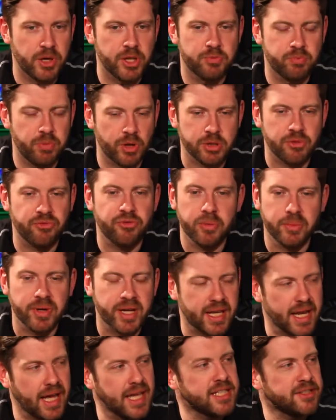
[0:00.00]
is spot on from a
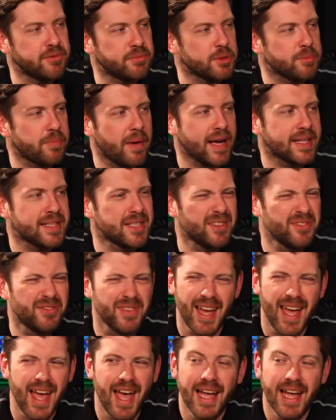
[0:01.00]
creative perspective.